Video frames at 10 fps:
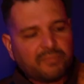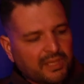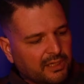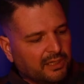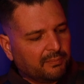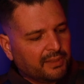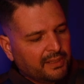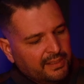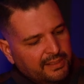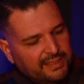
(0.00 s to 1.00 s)
Um,
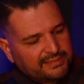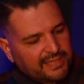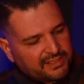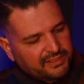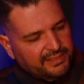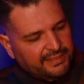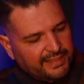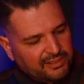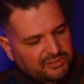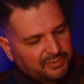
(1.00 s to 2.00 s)
it's actually an
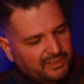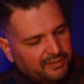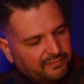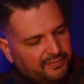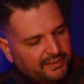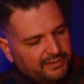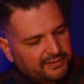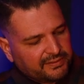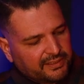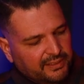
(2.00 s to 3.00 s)
announcement of
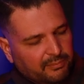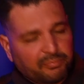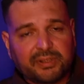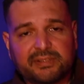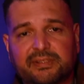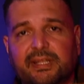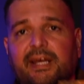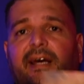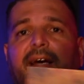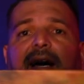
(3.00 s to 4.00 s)
these uh, prints
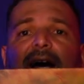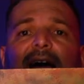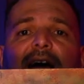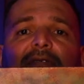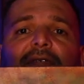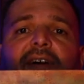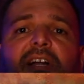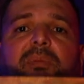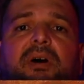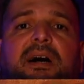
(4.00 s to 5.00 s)
that I have
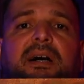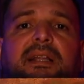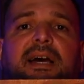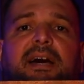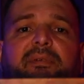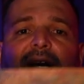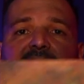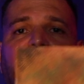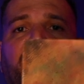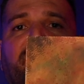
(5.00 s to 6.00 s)
available online right
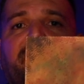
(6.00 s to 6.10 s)
now for